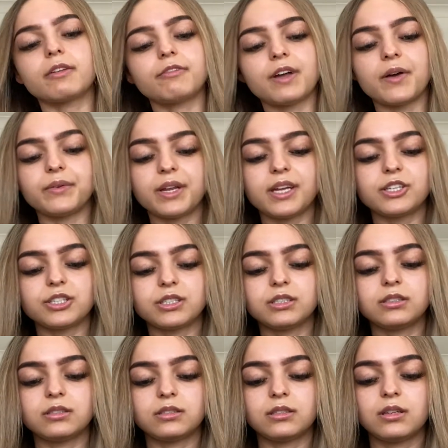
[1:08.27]

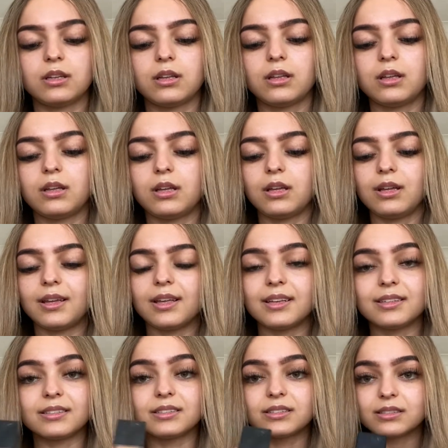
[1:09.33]
Foundation
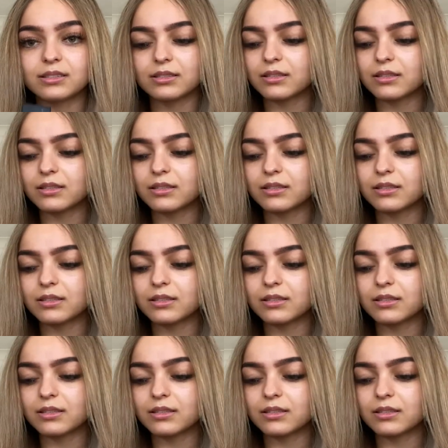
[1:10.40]
is...